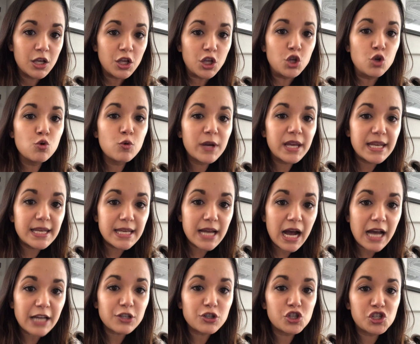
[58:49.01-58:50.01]
you
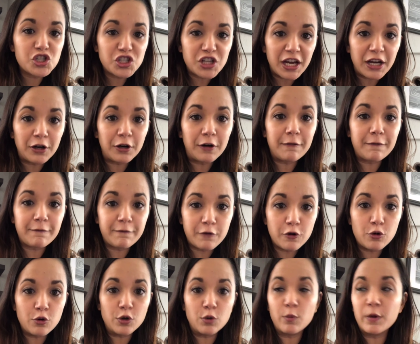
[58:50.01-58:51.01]
cannot share
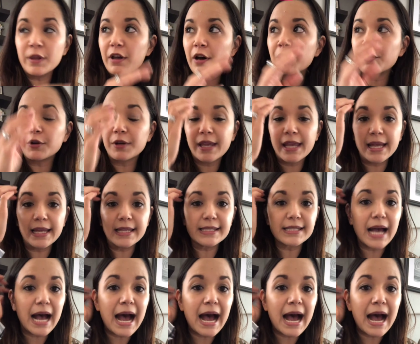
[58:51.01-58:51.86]
food with other kids.